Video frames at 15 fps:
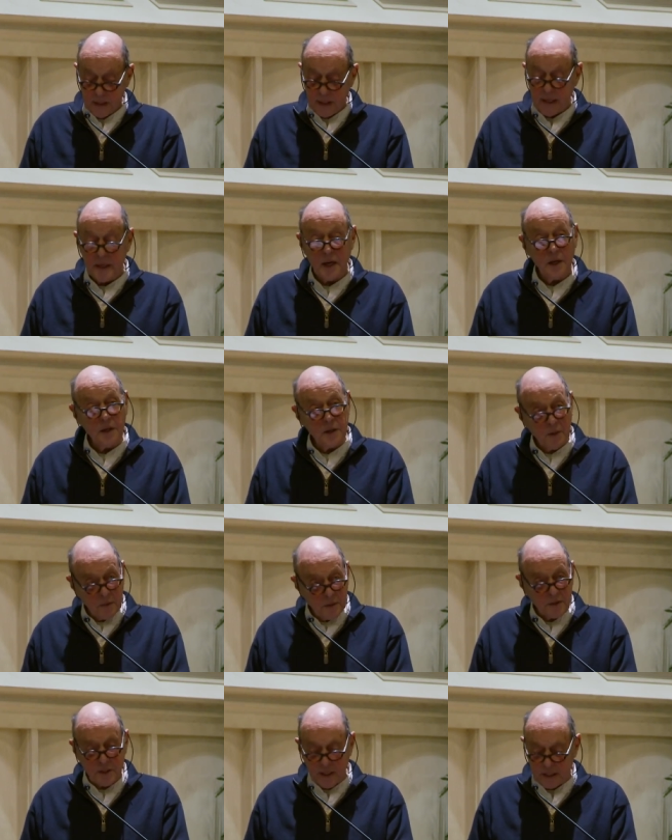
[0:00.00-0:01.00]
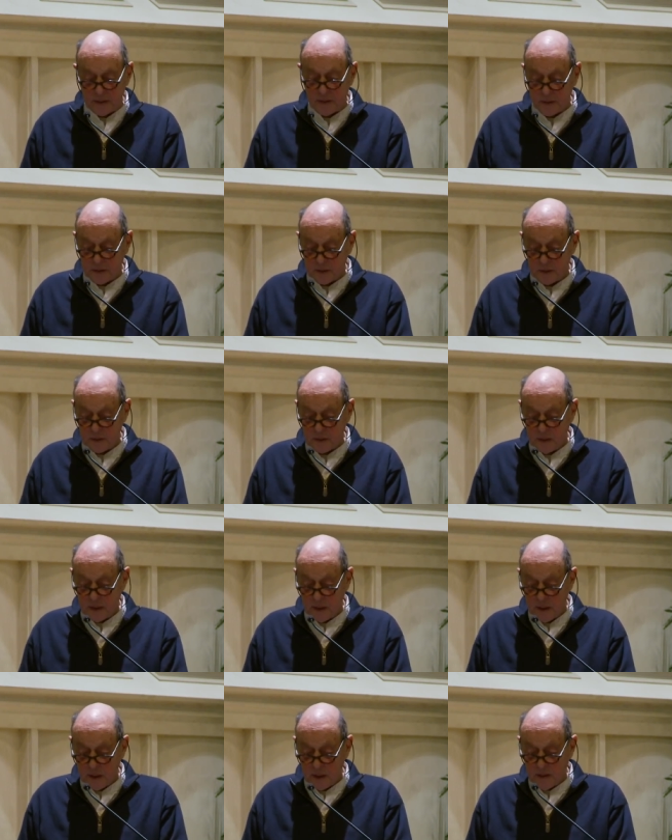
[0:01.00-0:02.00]
In a literal sense,
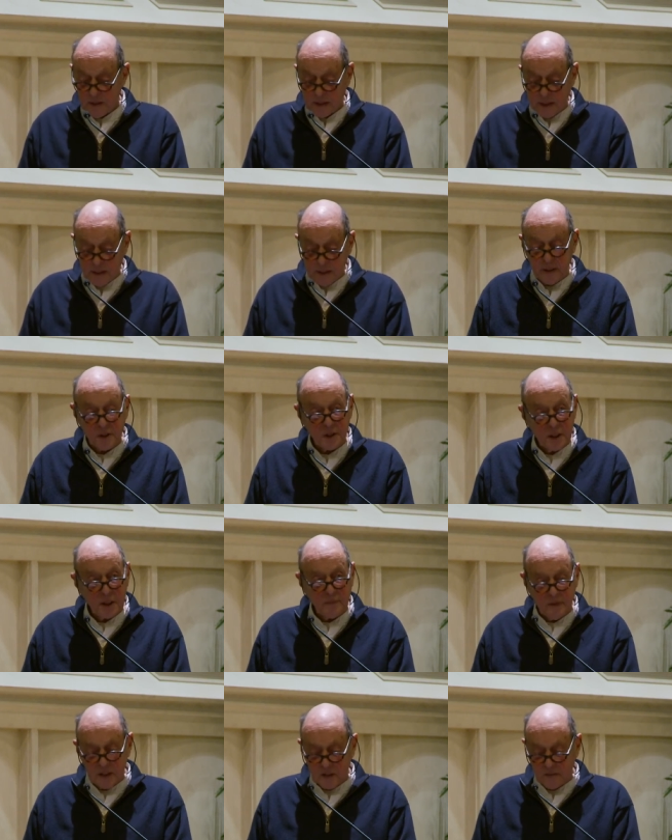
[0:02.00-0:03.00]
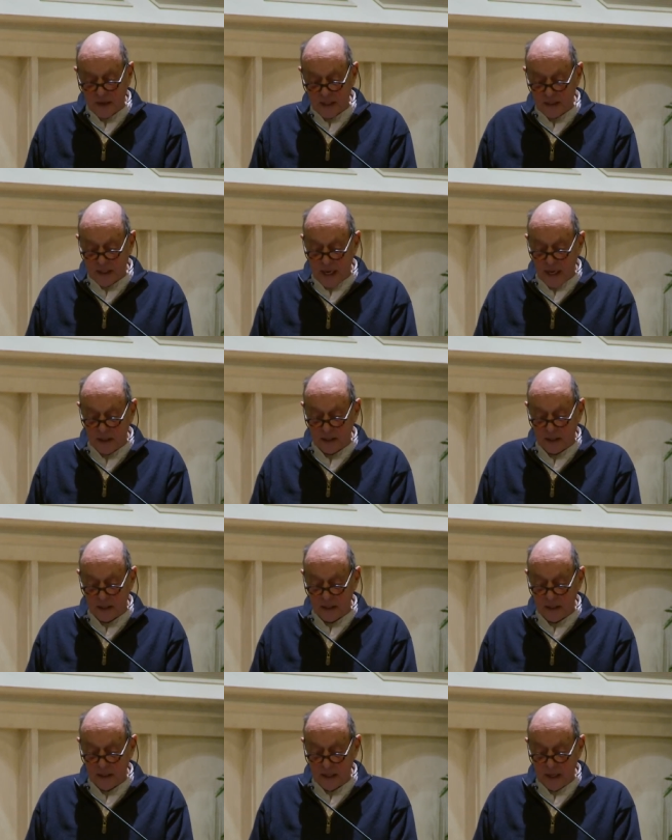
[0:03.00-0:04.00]
the condition of its
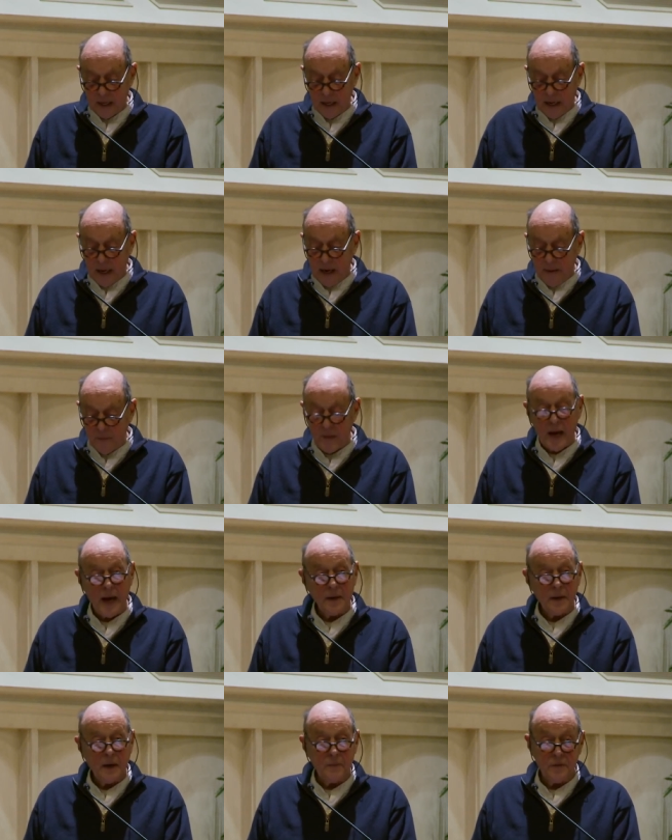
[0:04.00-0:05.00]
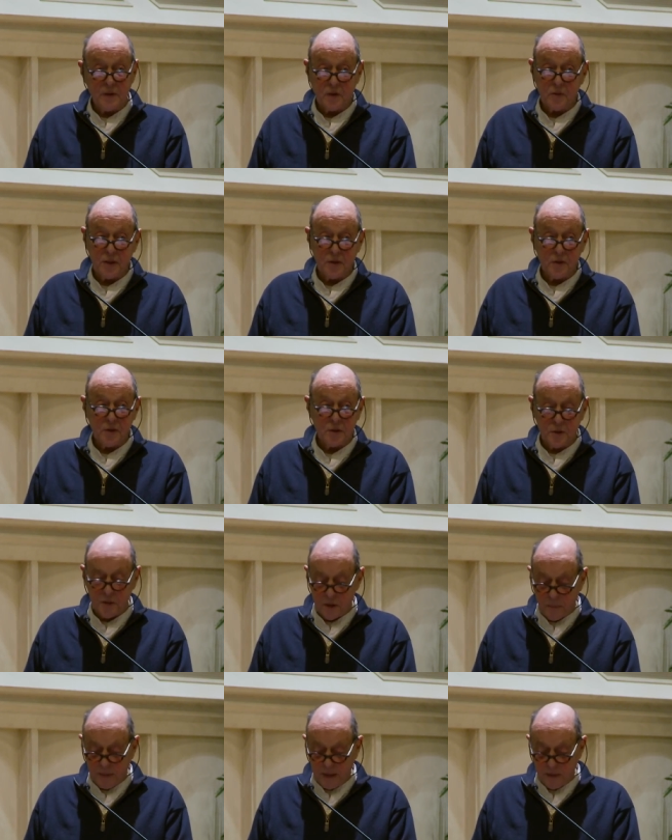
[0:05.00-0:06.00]
vitality and that of the creatures who
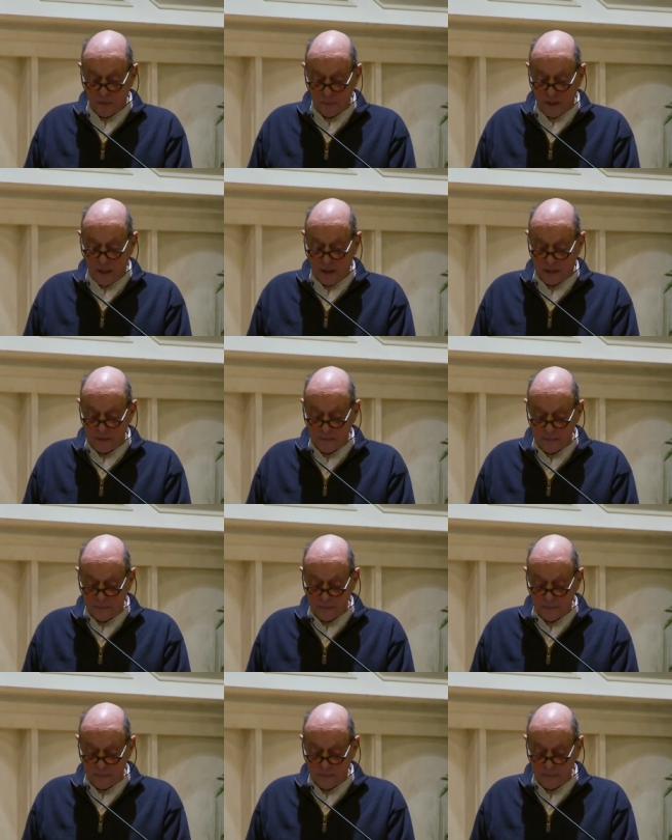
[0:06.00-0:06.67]
depend upon it.